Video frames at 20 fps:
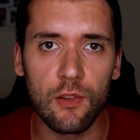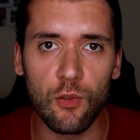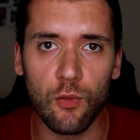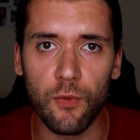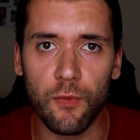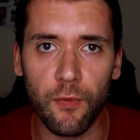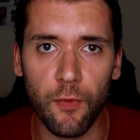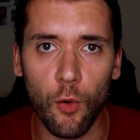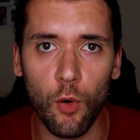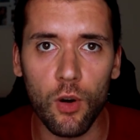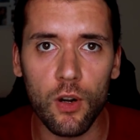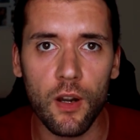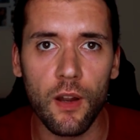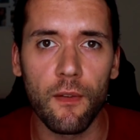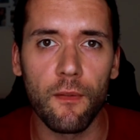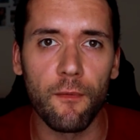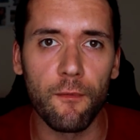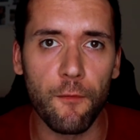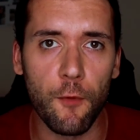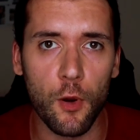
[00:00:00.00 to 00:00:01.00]
to 4
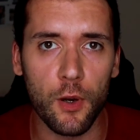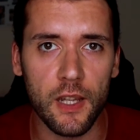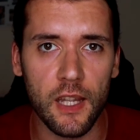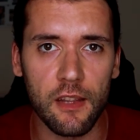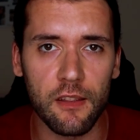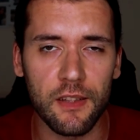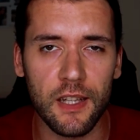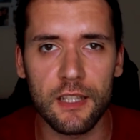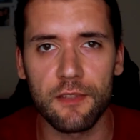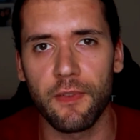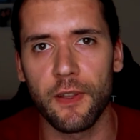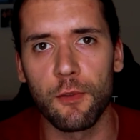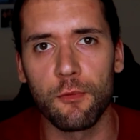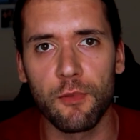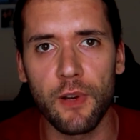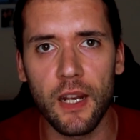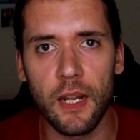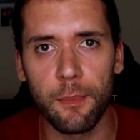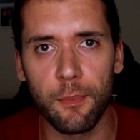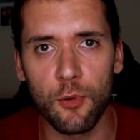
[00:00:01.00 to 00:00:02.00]
working sets when
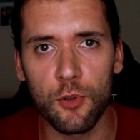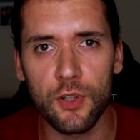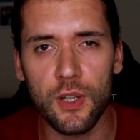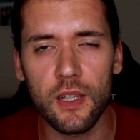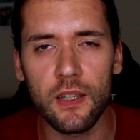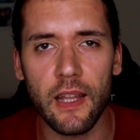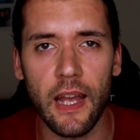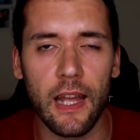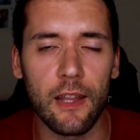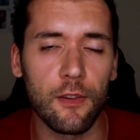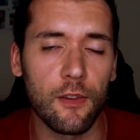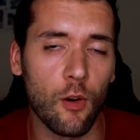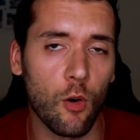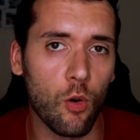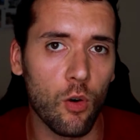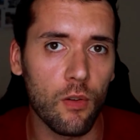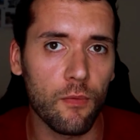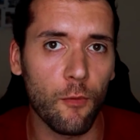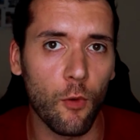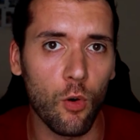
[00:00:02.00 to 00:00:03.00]
you really push it, and
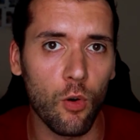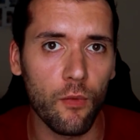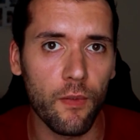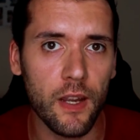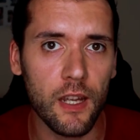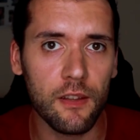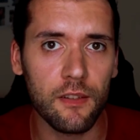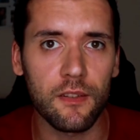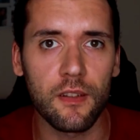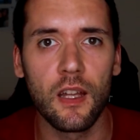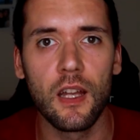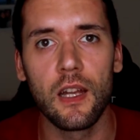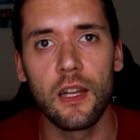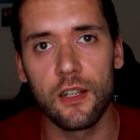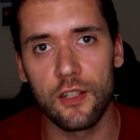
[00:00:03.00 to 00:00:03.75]
always,